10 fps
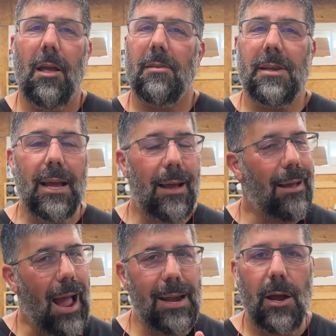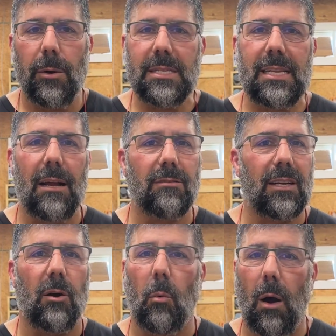Yeah, I know it sounds like
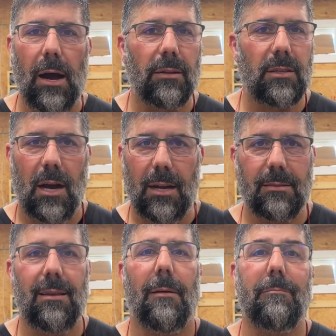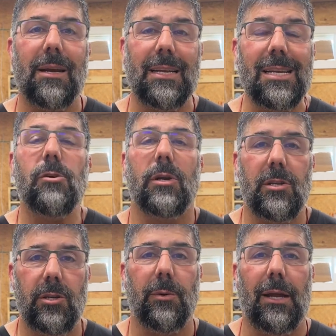a wild concept, but you can
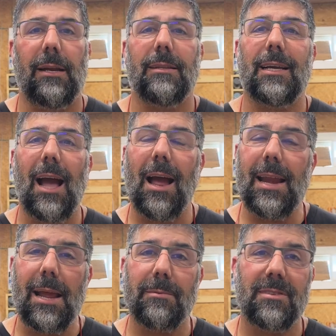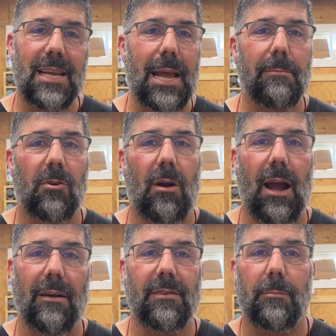do it. The guy named Sam
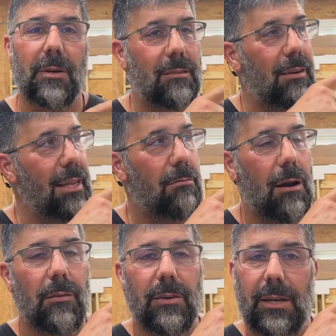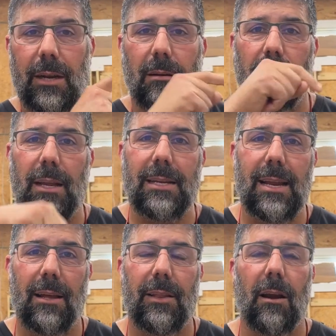Craft, I'll put his link right over here and link
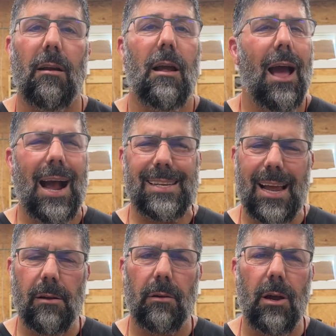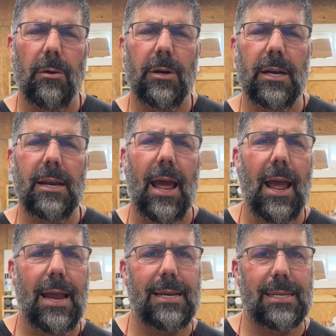down there. I downloaded
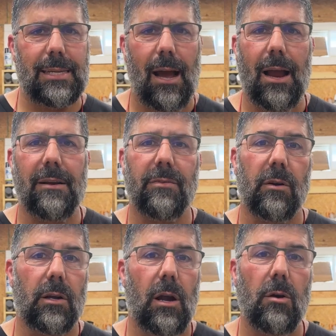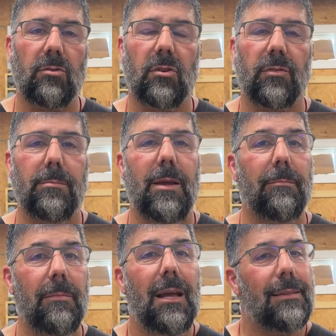a design for a coaster from
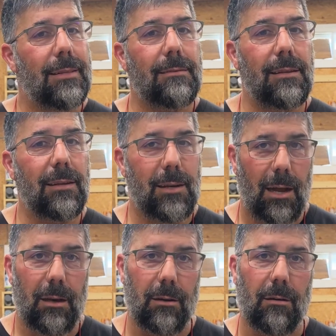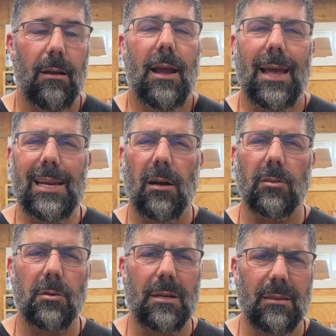him that's in color. And he
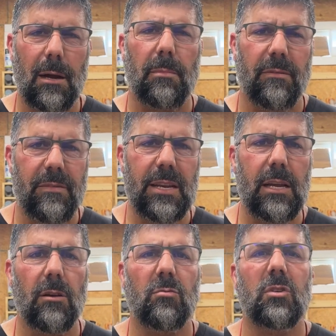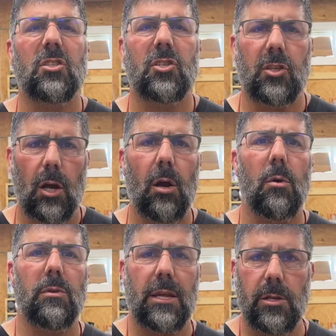also has a couple of videos which show
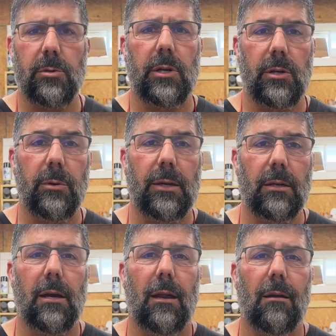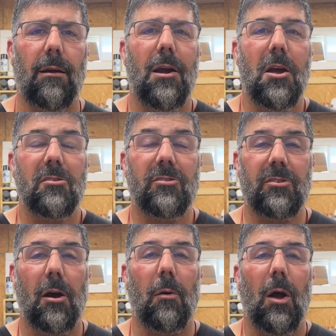that you can do it in color.
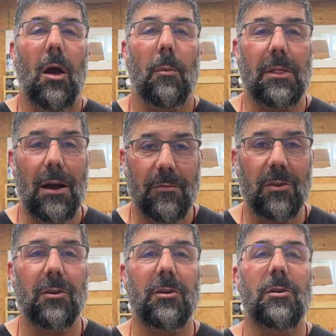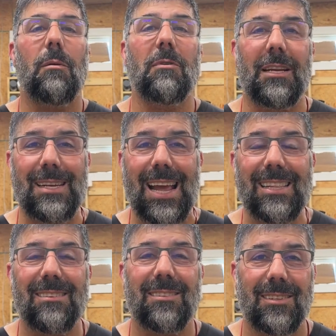So without further ado, I'm going to take
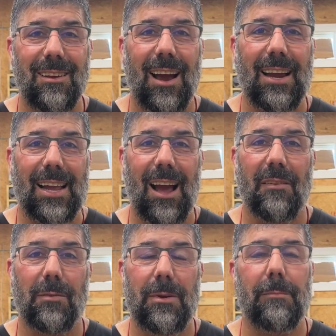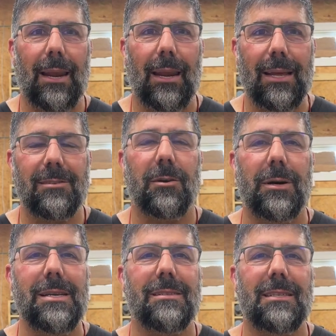this design I got from him. Let's go ahead
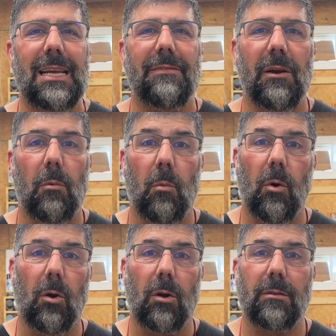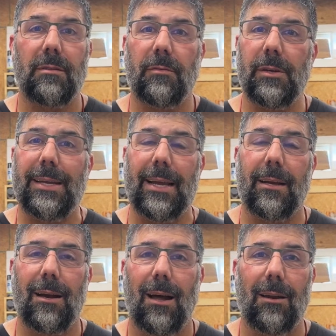and see if it works, if we get
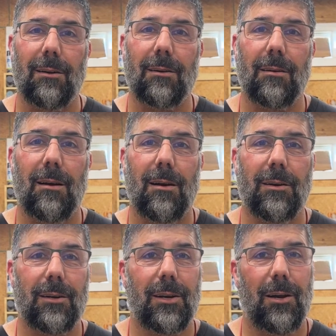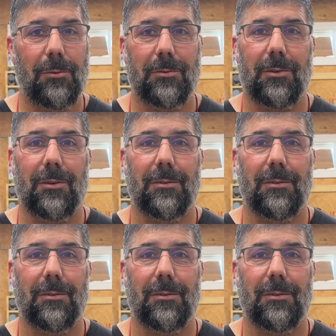color on a coaster.